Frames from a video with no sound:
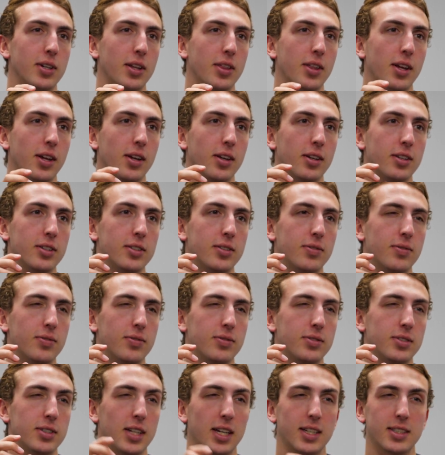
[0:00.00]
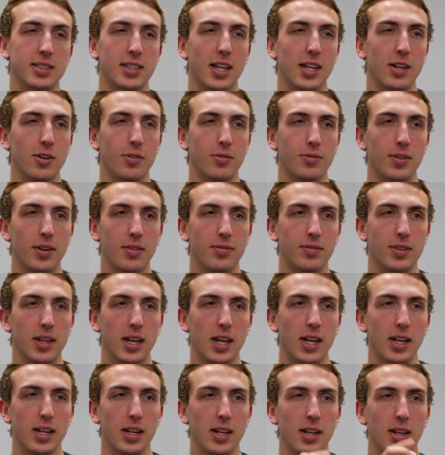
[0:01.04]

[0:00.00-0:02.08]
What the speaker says: I think, 16 or 15.